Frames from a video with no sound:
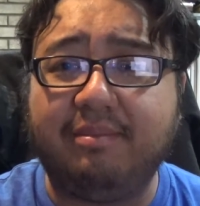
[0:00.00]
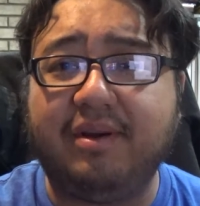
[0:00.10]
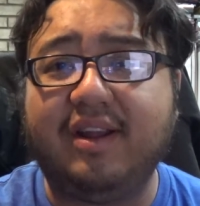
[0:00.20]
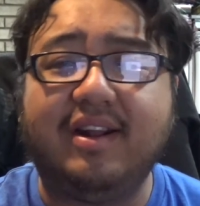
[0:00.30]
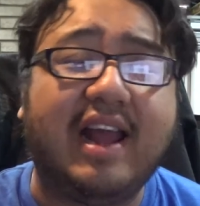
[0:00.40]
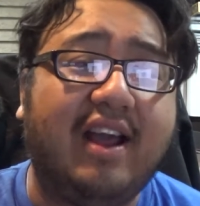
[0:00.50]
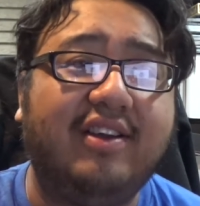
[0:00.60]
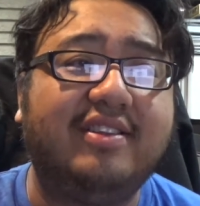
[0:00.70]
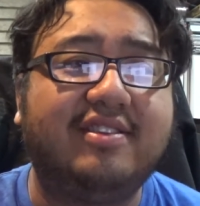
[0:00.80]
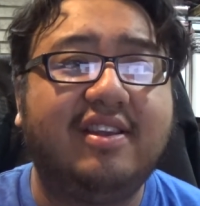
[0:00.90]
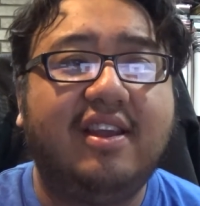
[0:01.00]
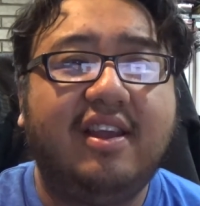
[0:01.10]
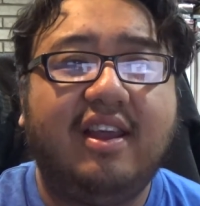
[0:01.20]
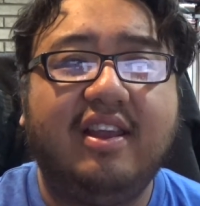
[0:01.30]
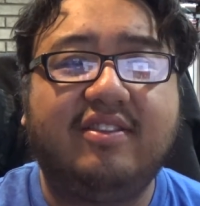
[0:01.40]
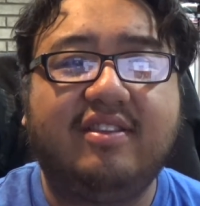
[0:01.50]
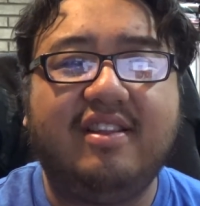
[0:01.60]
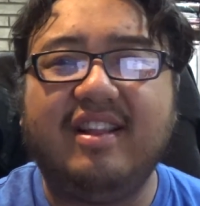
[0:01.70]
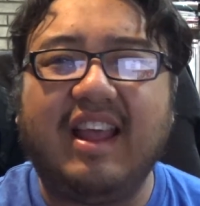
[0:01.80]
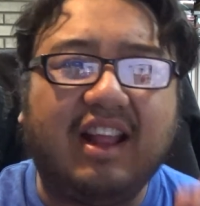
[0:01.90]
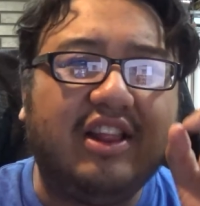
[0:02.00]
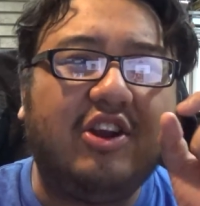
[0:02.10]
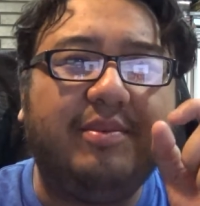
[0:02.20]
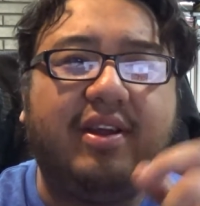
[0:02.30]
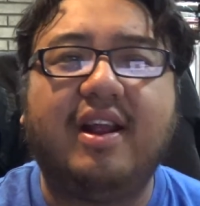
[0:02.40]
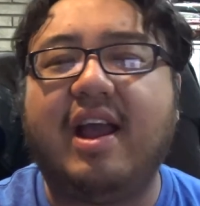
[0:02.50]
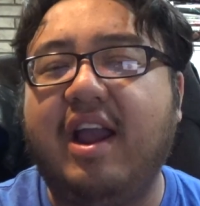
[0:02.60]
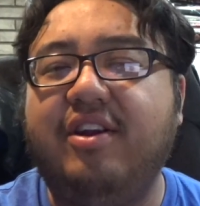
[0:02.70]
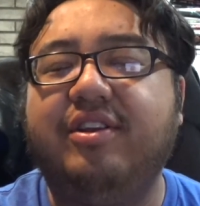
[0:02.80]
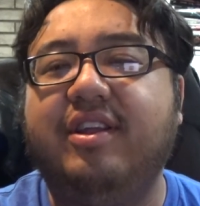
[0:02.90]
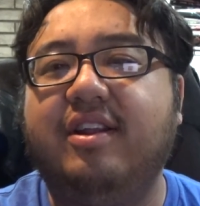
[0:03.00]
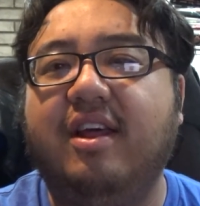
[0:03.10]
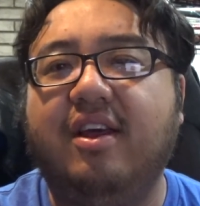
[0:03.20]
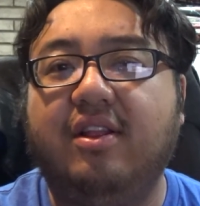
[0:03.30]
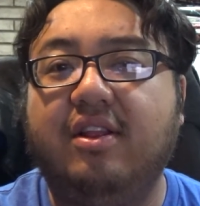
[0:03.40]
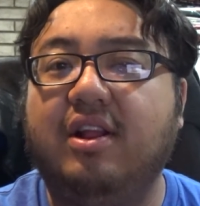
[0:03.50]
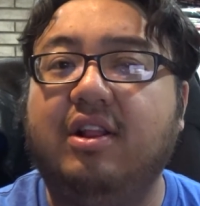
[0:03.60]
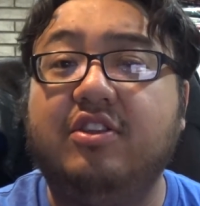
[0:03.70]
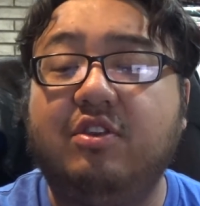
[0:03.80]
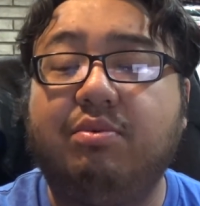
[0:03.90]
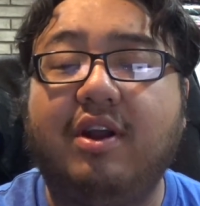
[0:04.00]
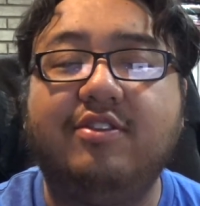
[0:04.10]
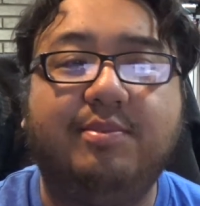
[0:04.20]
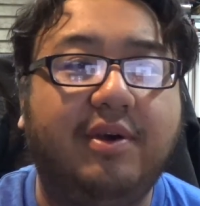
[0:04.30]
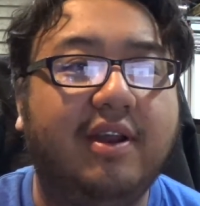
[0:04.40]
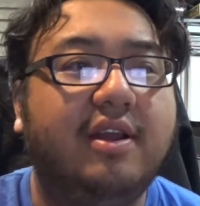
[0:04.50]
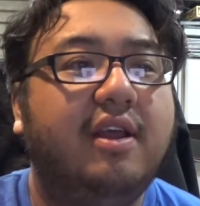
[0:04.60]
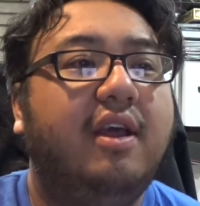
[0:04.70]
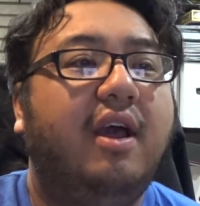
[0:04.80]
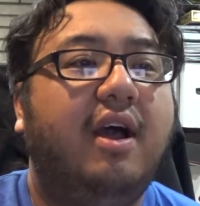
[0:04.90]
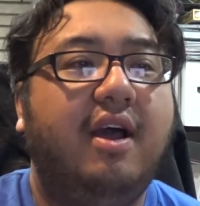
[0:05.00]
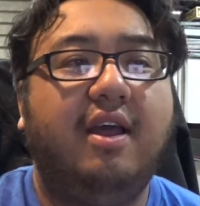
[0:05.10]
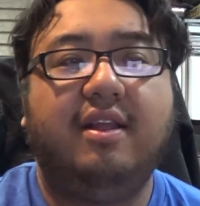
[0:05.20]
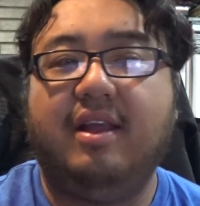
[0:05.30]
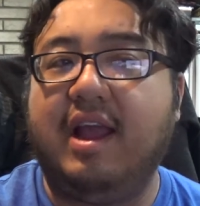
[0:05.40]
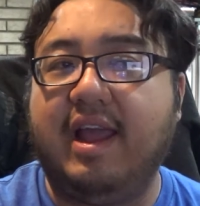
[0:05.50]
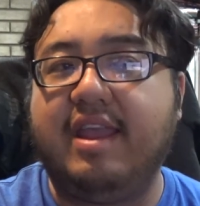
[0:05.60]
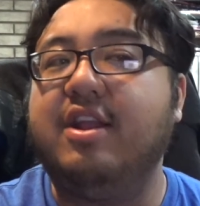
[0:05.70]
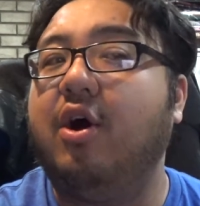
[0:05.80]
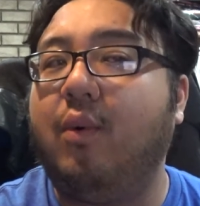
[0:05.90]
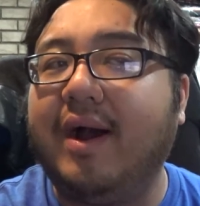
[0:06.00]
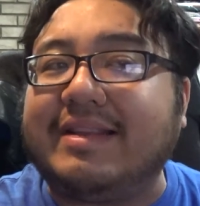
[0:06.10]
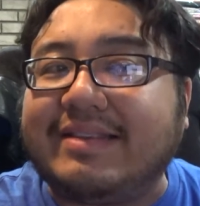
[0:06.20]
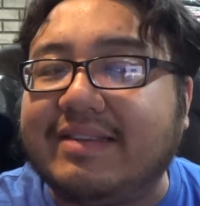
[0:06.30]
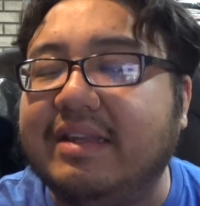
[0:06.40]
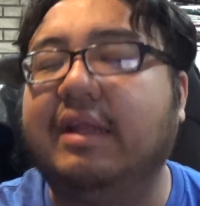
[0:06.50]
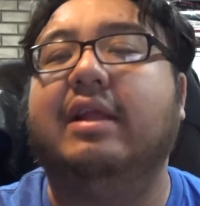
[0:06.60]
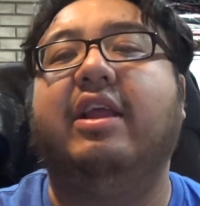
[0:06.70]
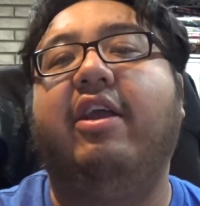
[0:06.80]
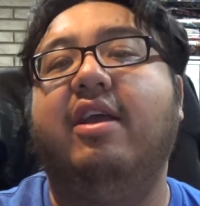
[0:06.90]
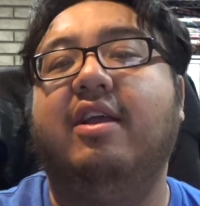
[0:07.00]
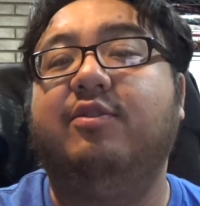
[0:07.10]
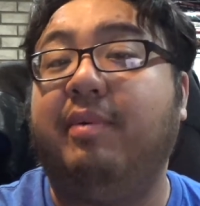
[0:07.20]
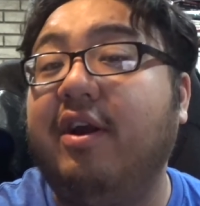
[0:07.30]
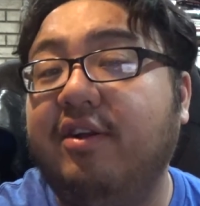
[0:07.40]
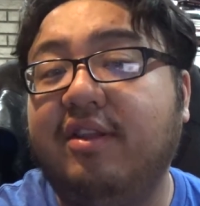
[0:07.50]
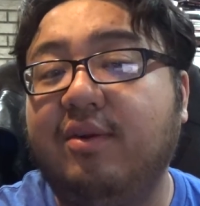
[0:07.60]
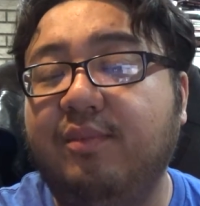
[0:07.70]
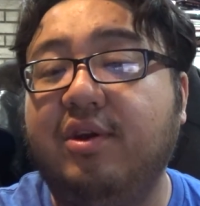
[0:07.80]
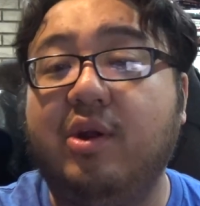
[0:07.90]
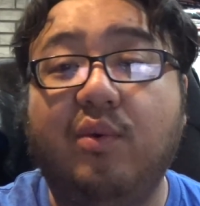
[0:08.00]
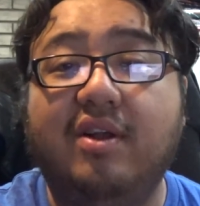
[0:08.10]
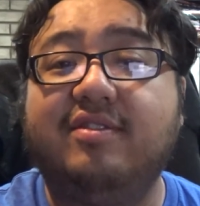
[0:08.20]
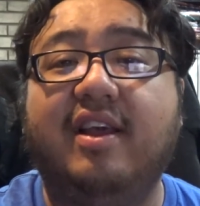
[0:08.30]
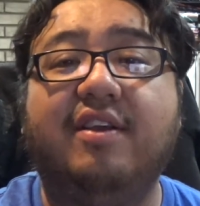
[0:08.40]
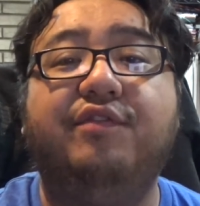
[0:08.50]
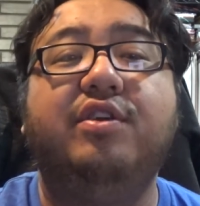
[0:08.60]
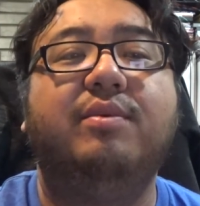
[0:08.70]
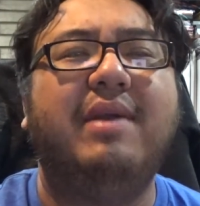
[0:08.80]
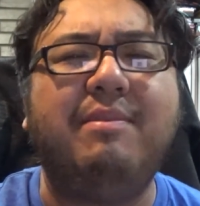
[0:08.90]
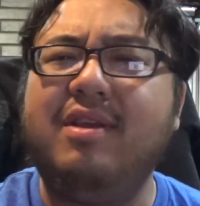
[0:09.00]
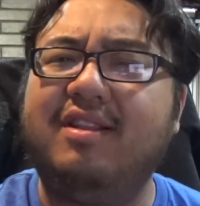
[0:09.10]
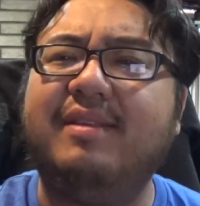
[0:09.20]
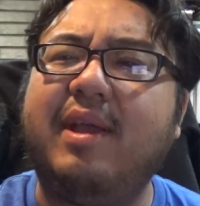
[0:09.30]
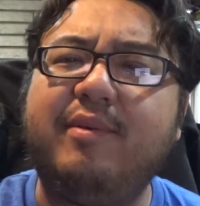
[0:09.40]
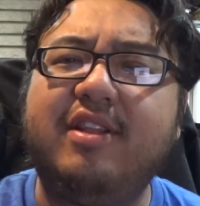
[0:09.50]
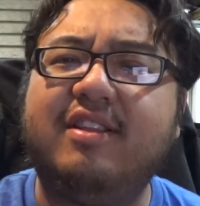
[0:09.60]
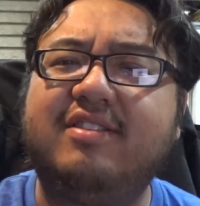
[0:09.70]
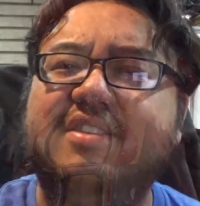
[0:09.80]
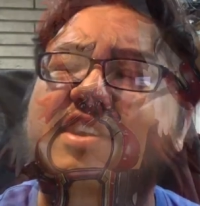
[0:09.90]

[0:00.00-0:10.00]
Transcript: but now it's like a little bit higher than the listing price. But you know what? It's better than when it was like a few. Maybe this is a